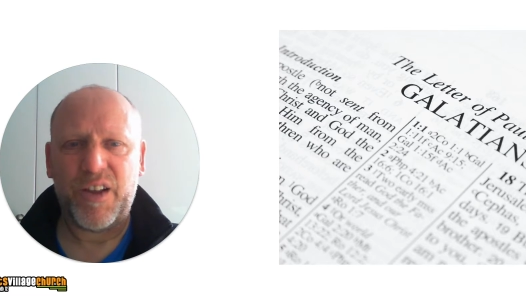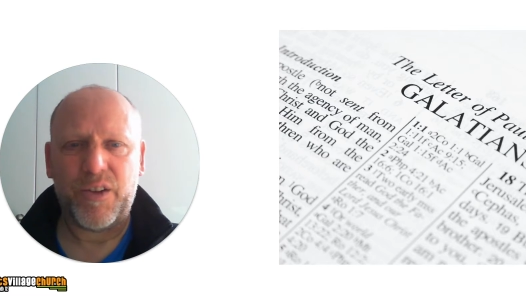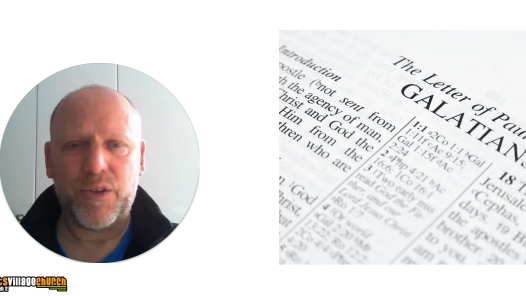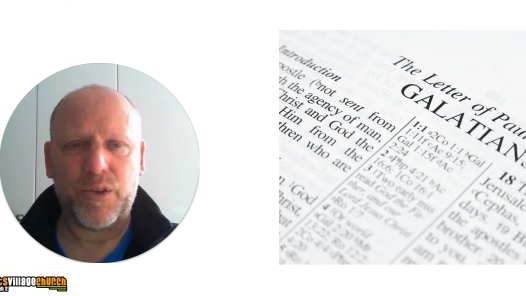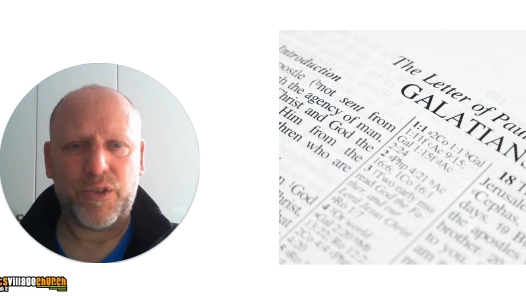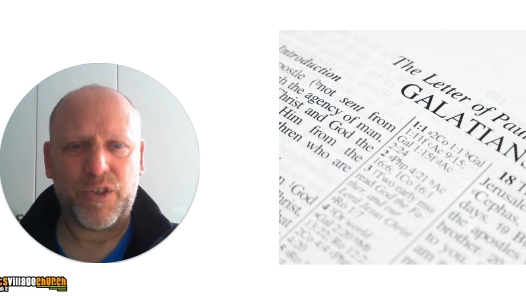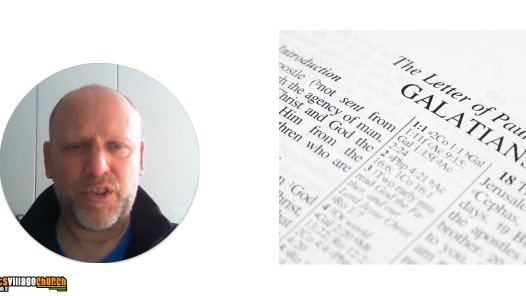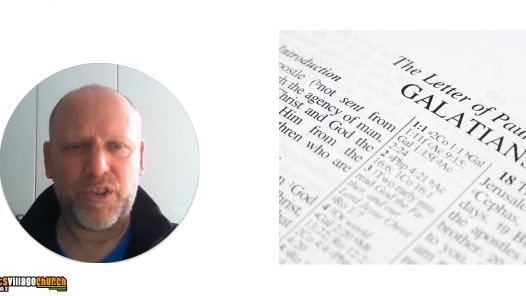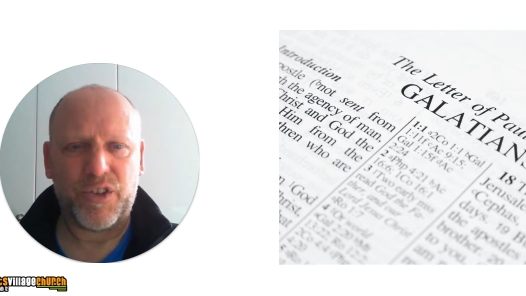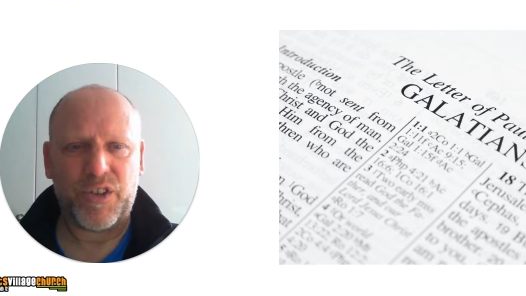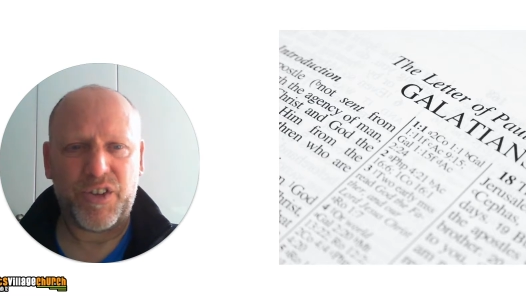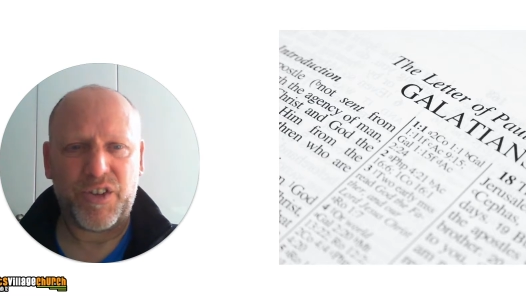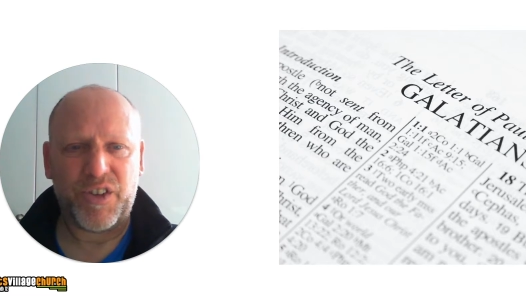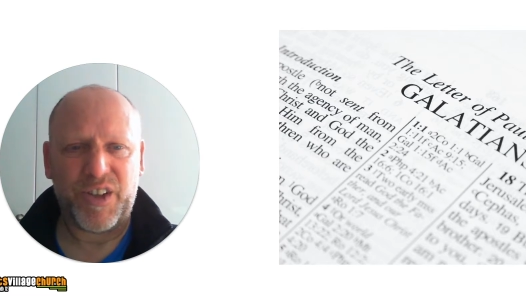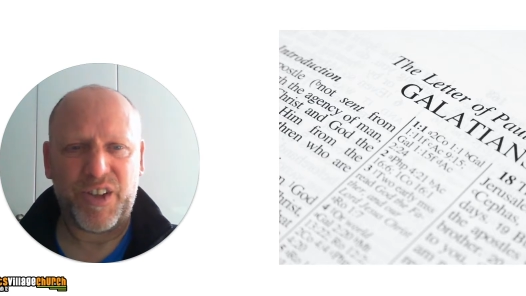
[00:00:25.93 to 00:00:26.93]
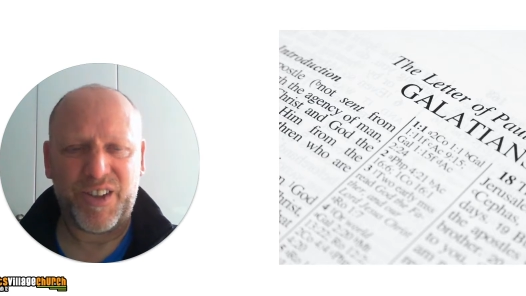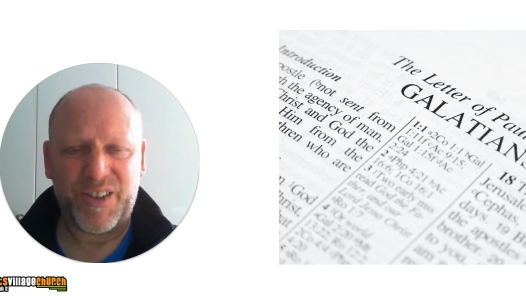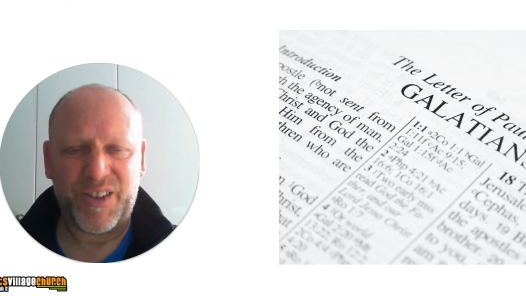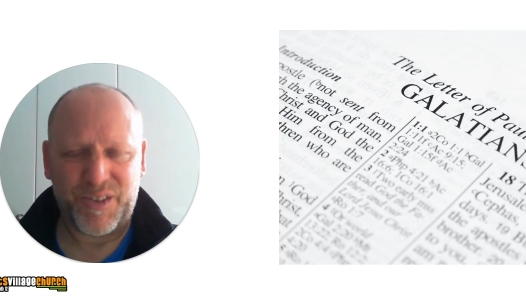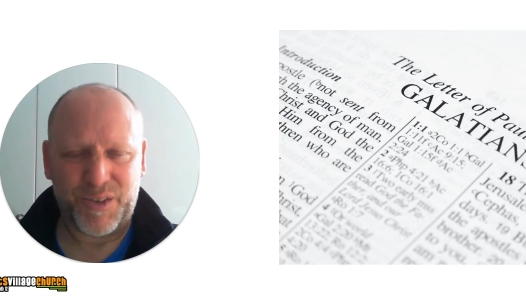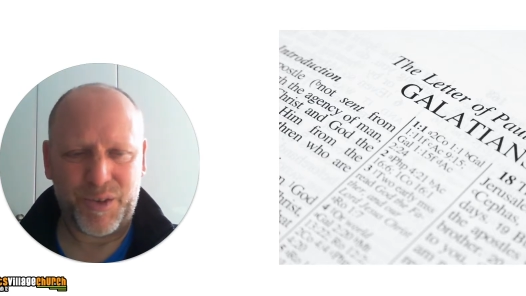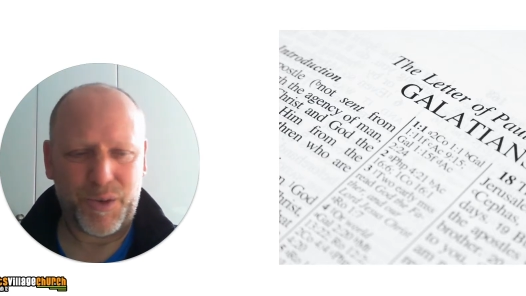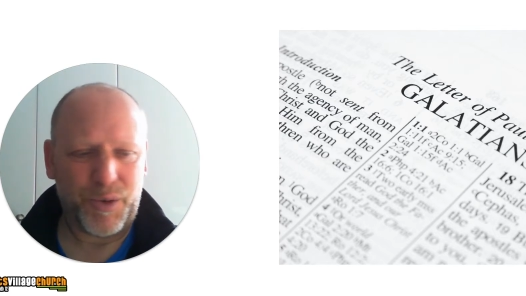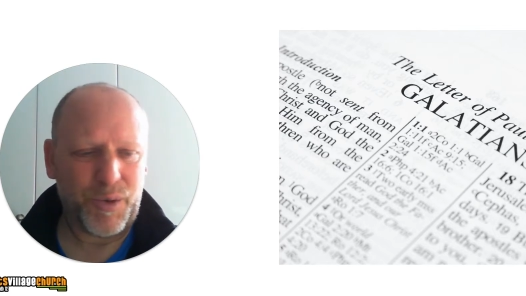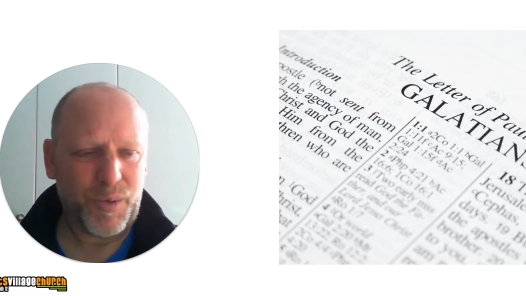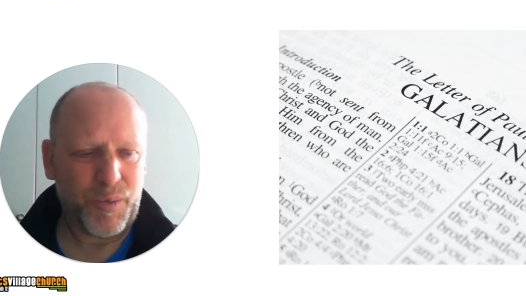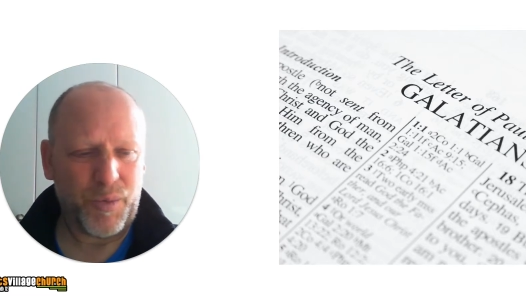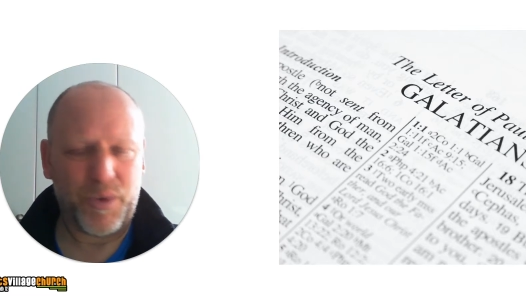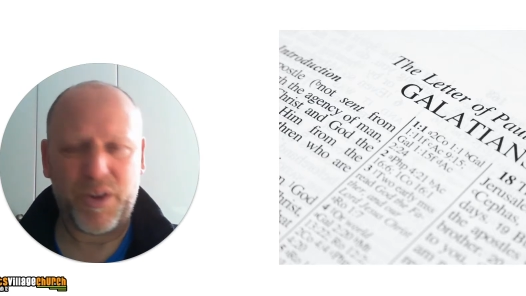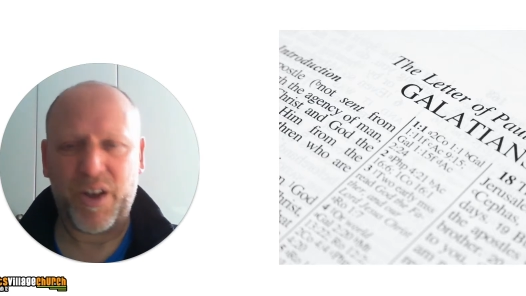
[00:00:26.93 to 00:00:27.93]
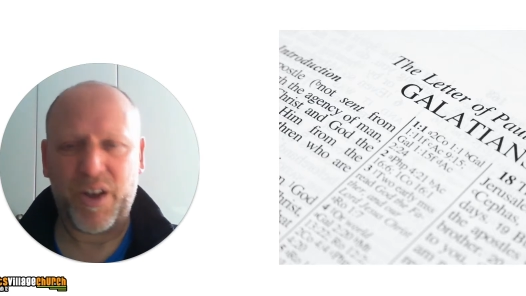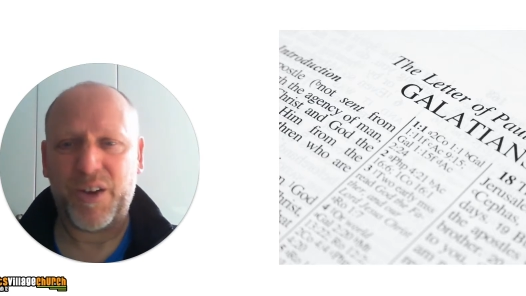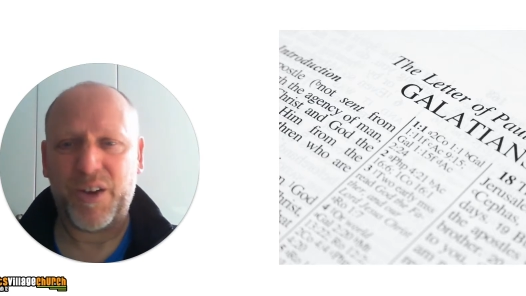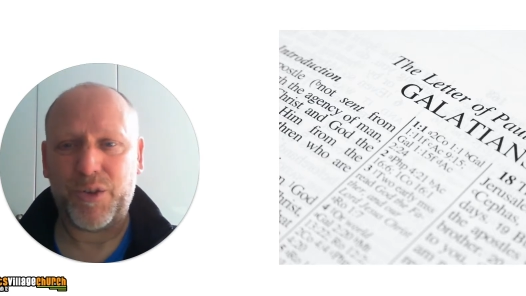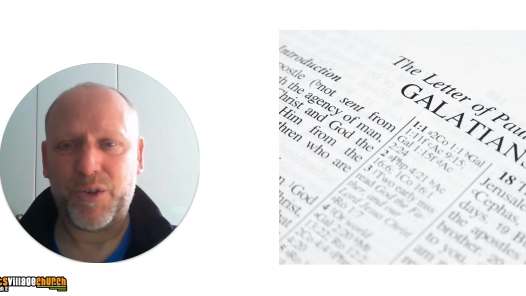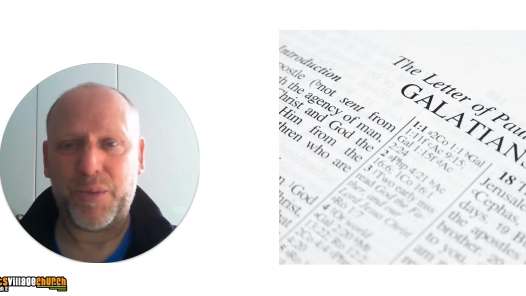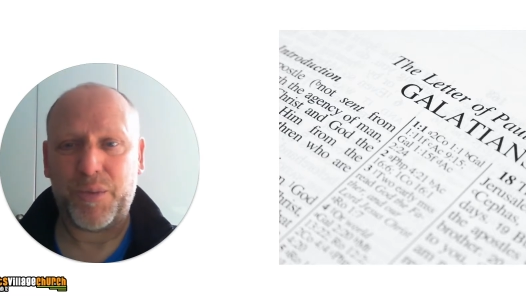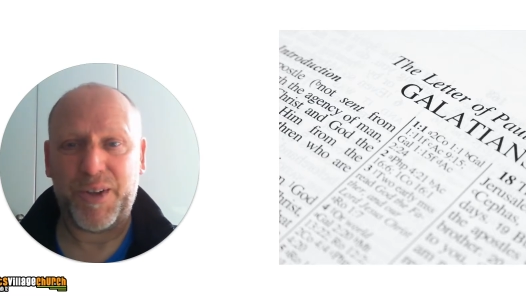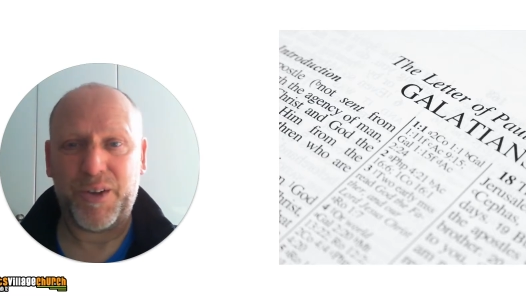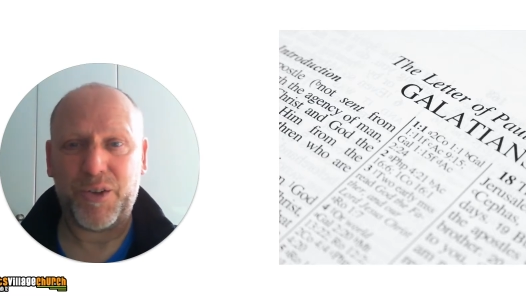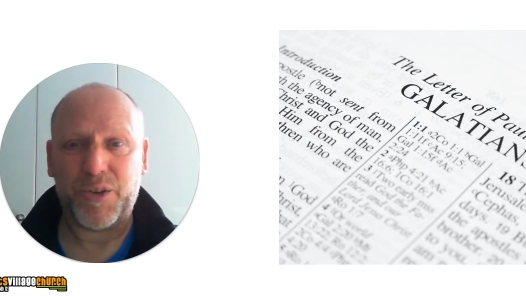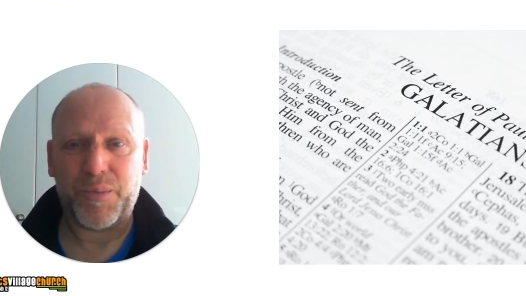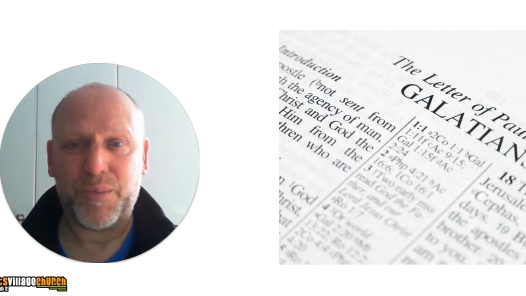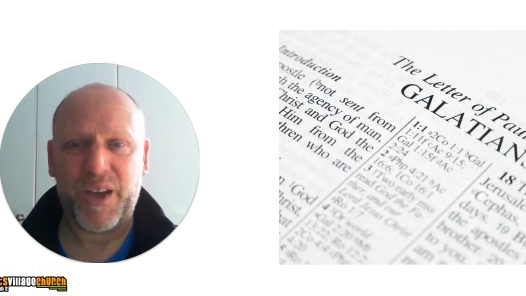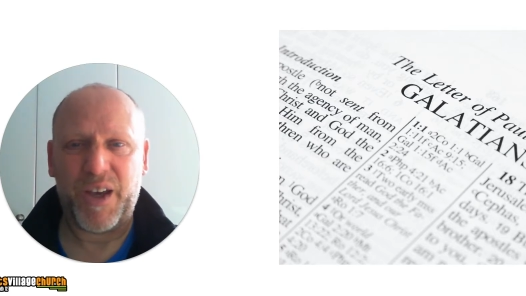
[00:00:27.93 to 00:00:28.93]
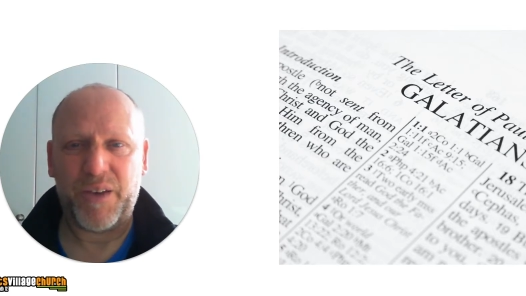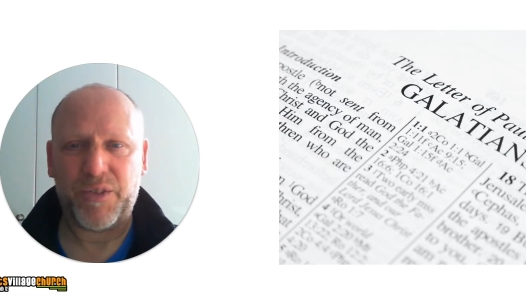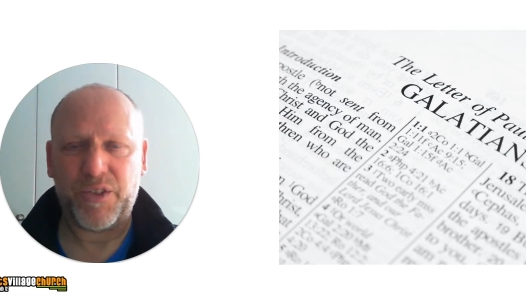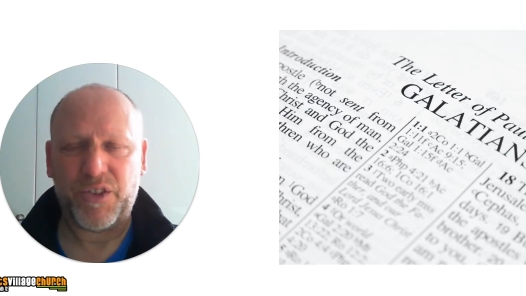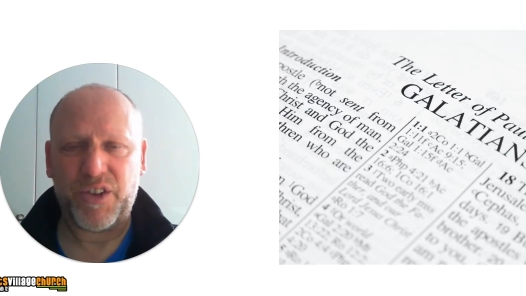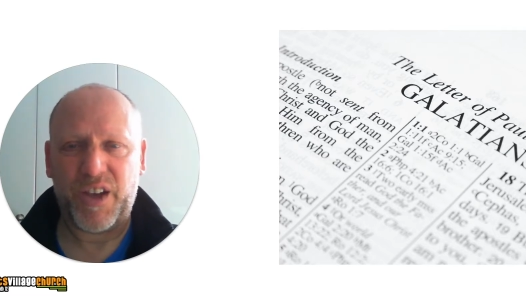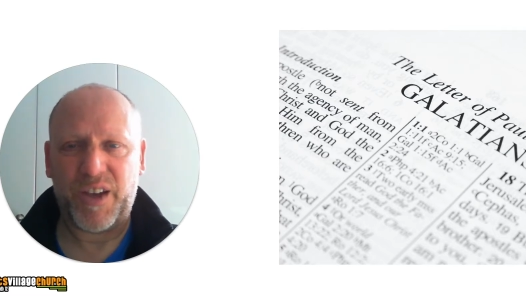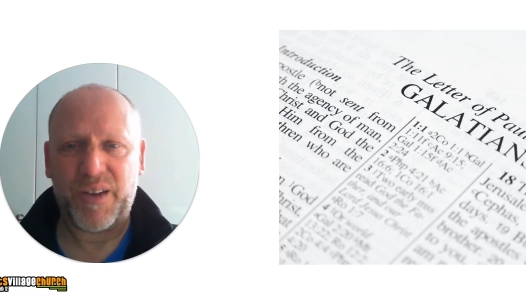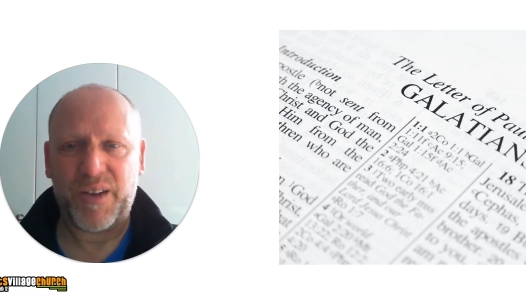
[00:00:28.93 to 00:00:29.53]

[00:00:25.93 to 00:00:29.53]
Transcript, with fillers: not just listening to what I or somebody else might have to say.